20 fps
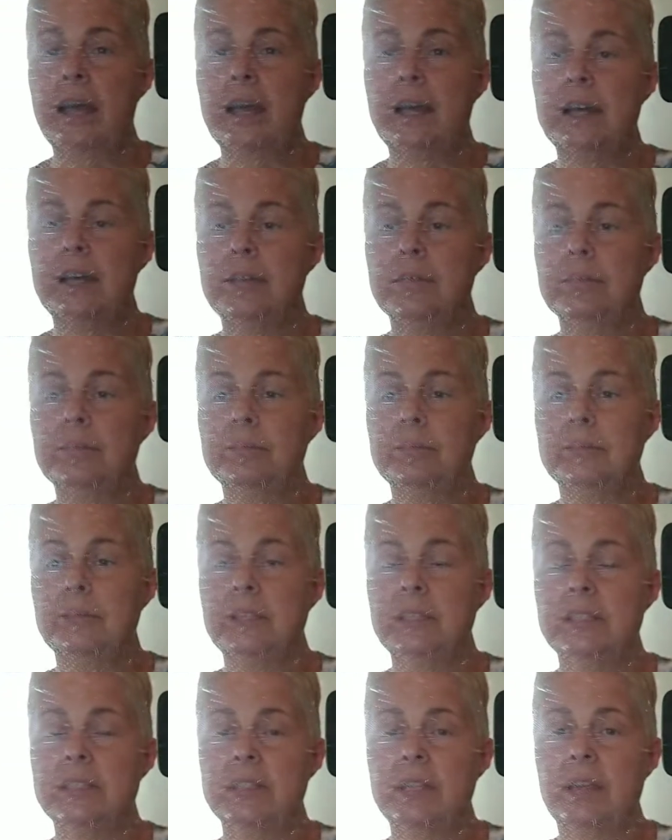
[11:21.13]

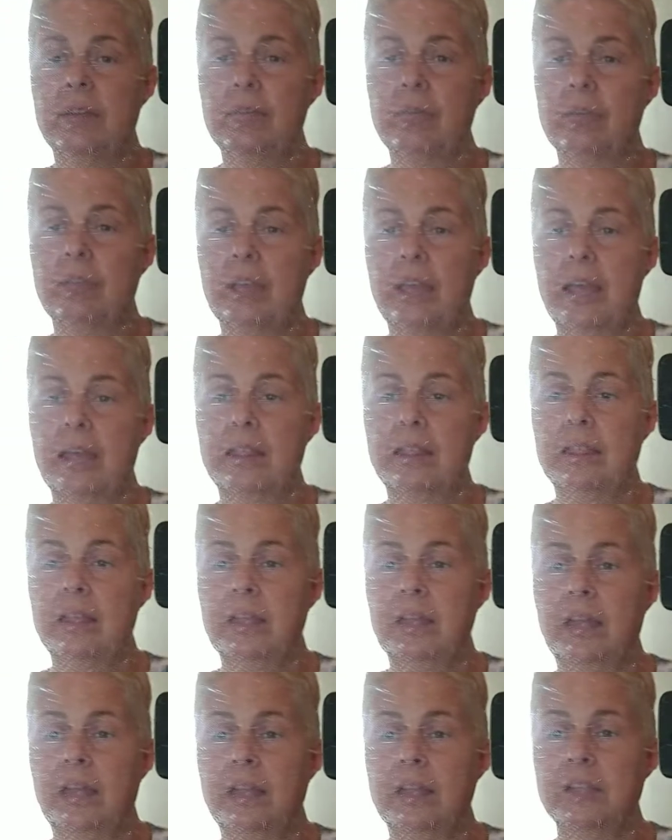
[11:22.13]
It's
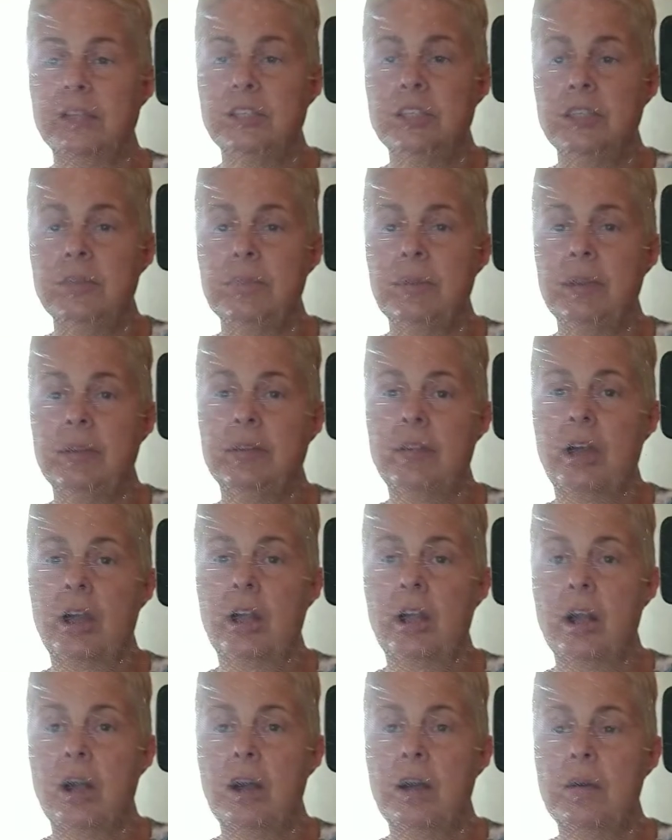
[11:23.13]

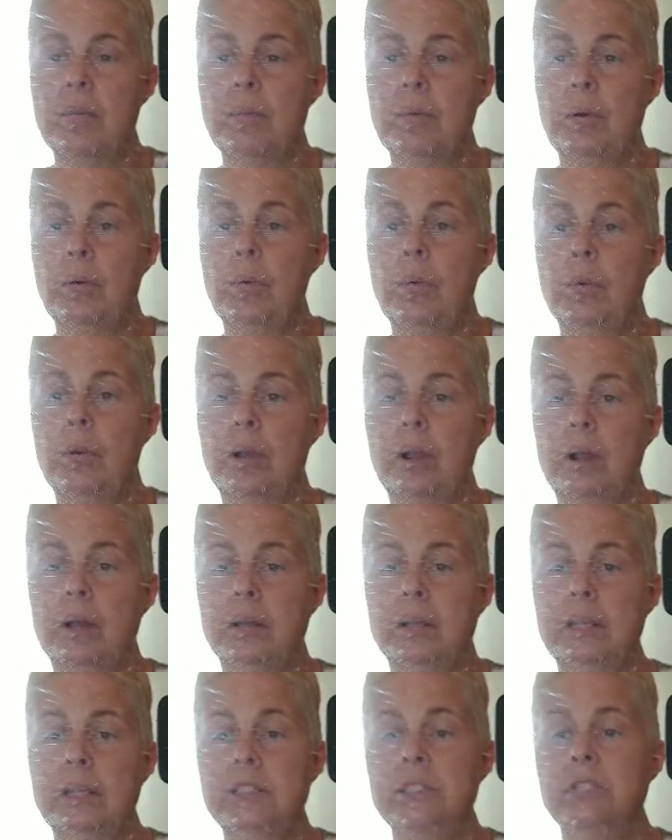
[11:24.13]
lifewithkathy@gmail.com or
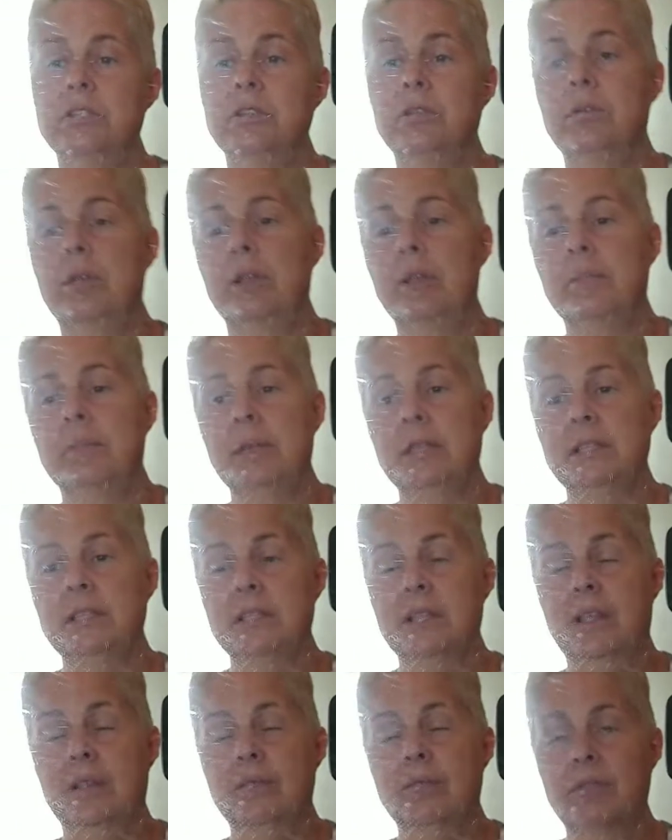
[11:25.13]
on Instagram,
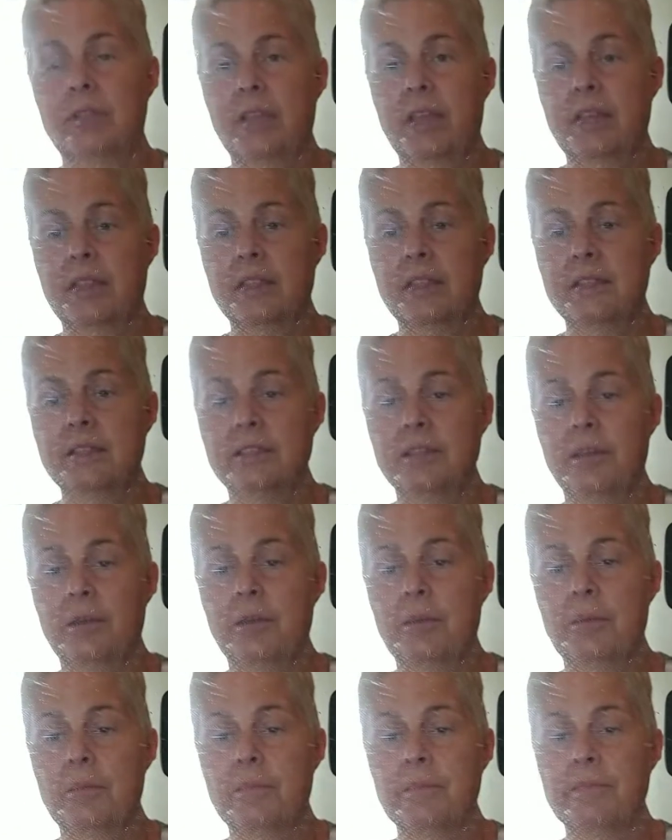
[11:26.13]
it's lifewithkathy.
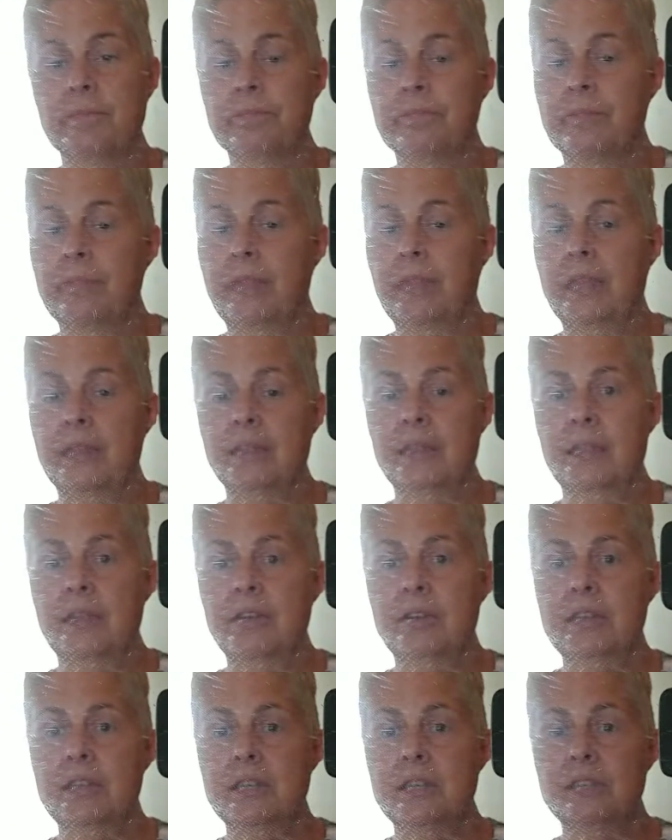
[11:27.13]
So
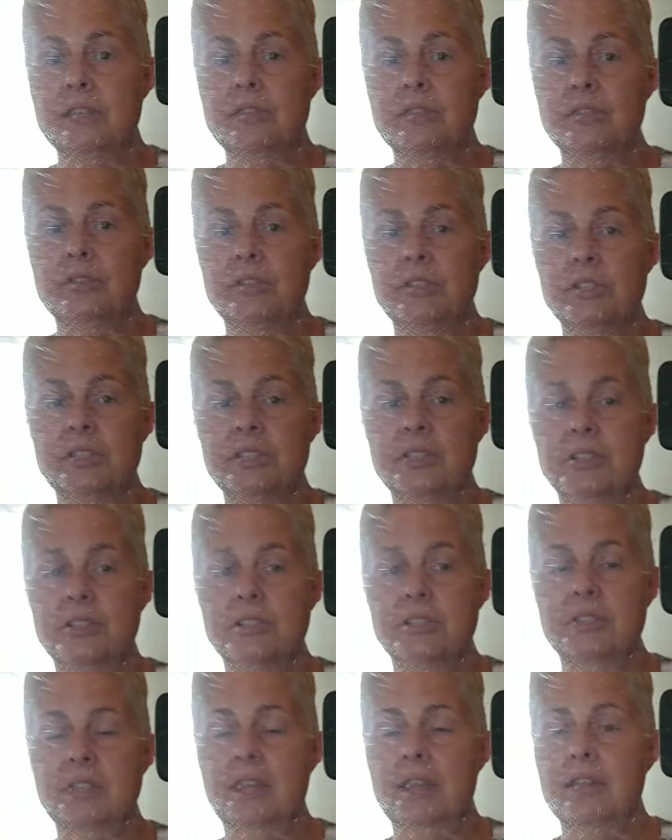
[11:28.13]
there it is, just
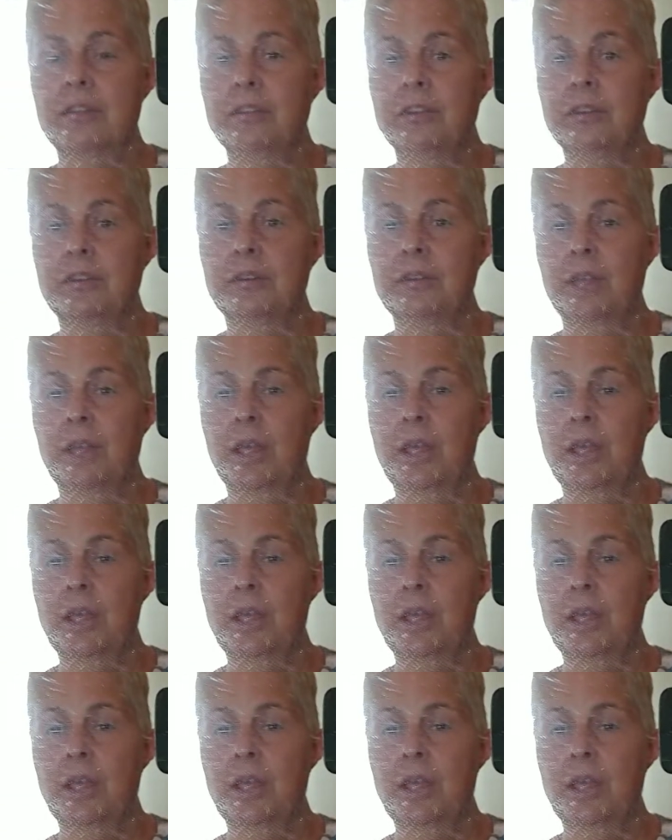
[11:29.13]
telling you